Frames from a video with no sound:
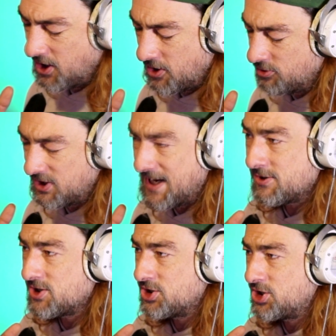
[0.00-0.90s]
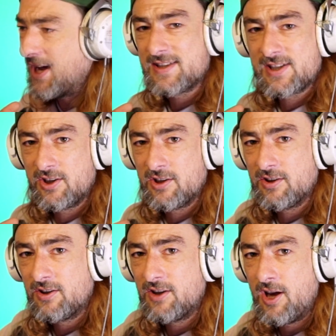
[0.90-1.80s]
100,000 chance
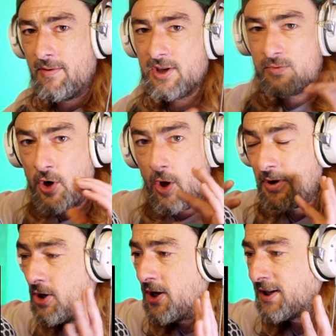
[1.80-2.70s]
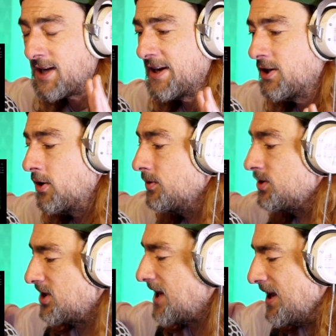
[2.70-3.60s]
that. I mean, we've not been learning that many
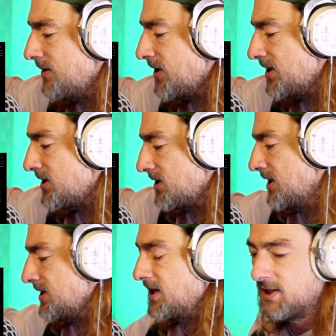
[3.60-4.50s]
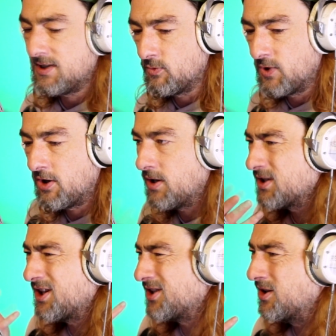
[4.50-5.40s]
notes. A, B, C, D, didn't we know?
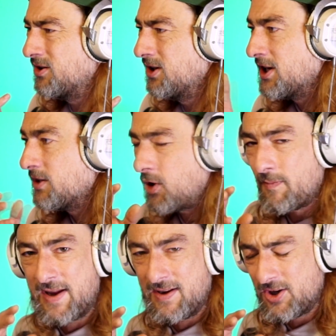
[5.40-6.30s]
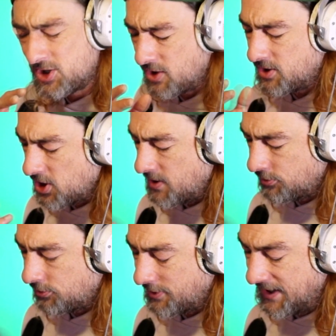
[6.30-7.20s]
I don't know. So there's
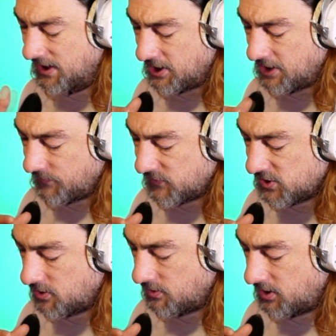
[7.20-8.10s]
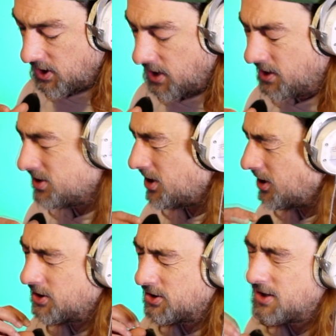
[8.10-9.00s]
only 3. So it's
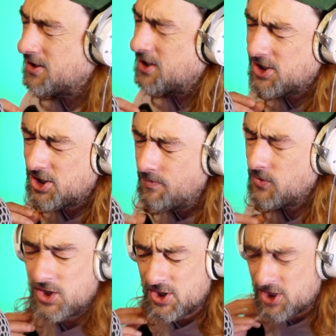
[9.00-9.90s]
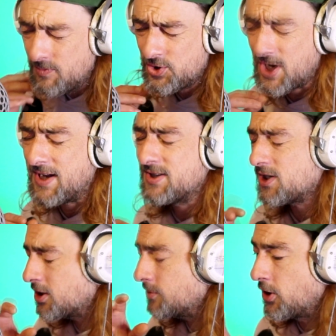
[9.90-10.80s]
like there's some
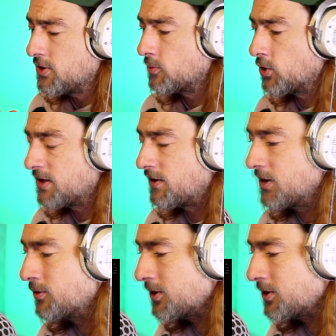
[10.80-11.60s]
chance I could blow them all in the right